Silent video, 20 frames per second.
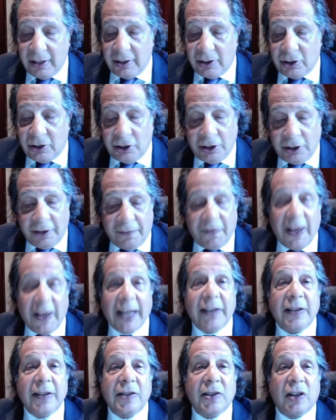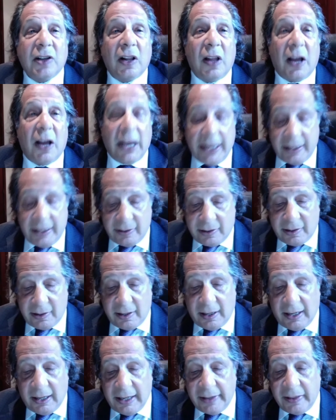to defend its clients
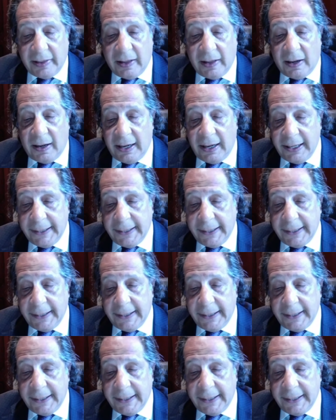online.